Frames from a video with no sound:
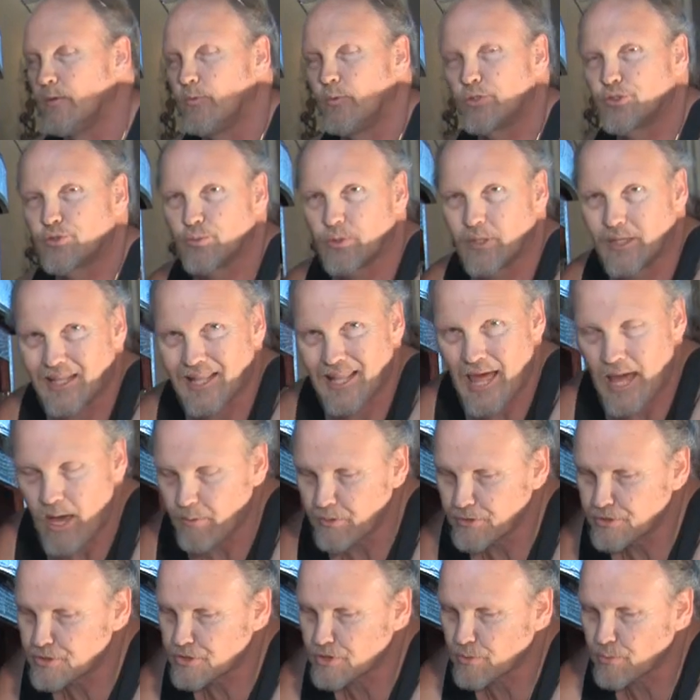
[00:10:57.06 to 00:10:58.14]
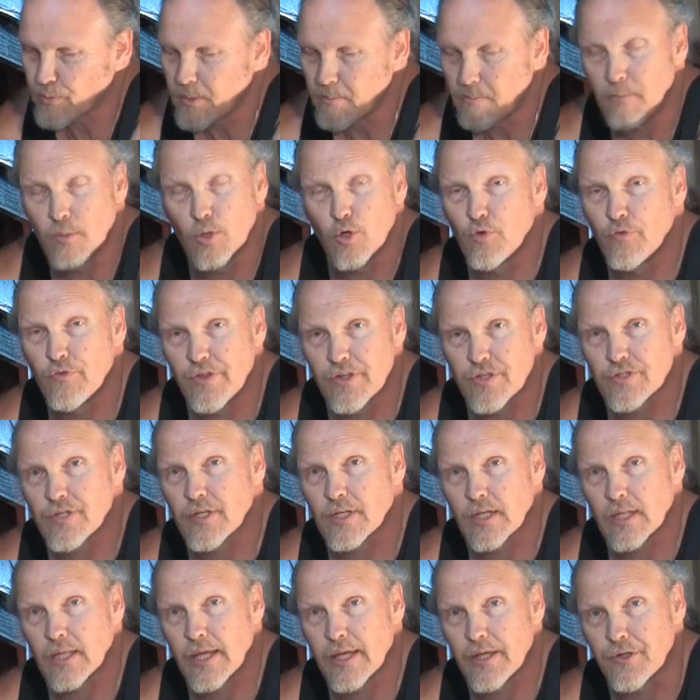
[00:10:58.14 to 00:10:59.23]
which will allow us to remove this
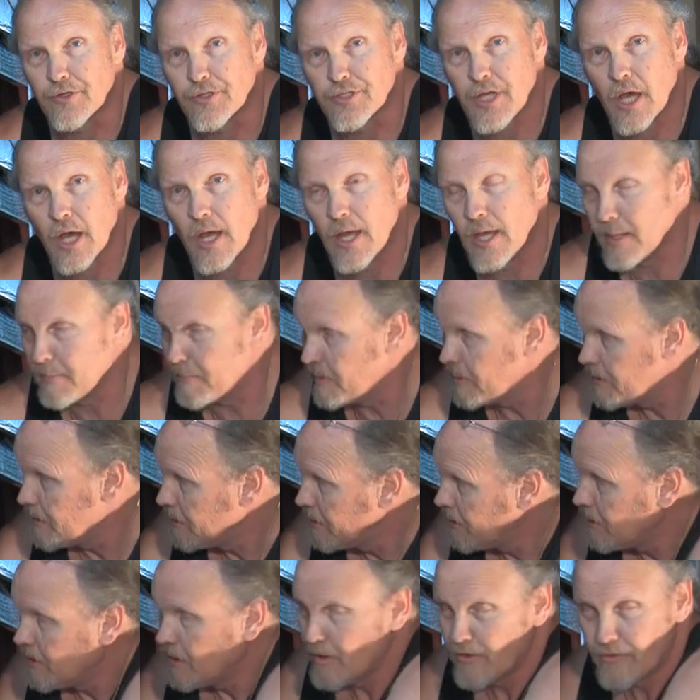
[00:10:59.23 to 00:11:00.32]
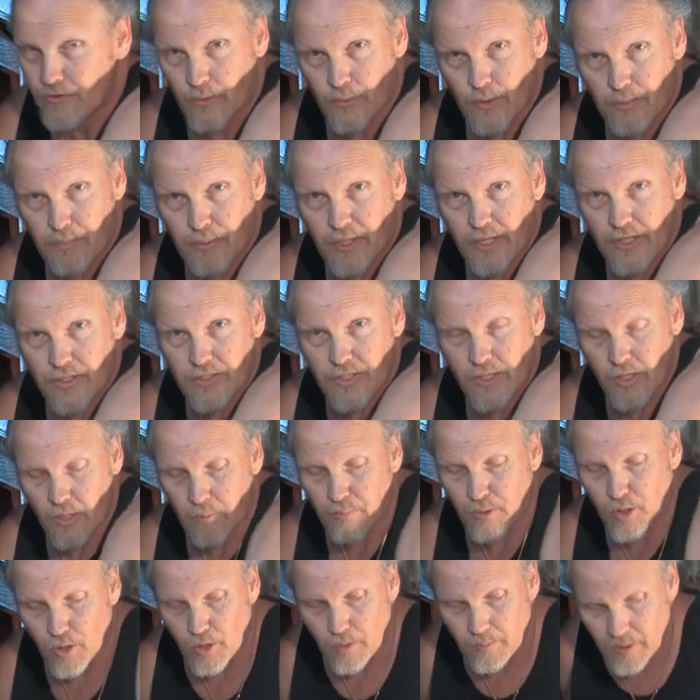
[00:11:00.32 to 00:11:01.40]
at a later time for replacing the
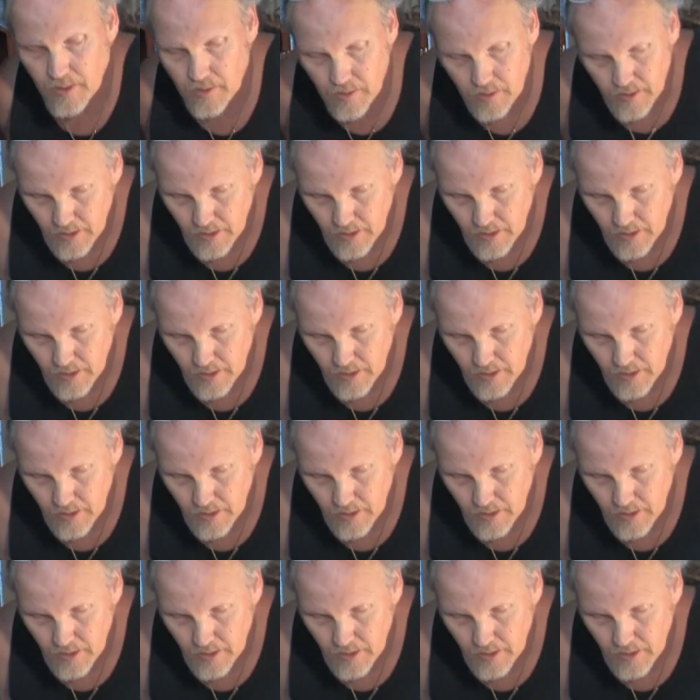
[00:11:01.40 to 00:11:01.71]
bulb.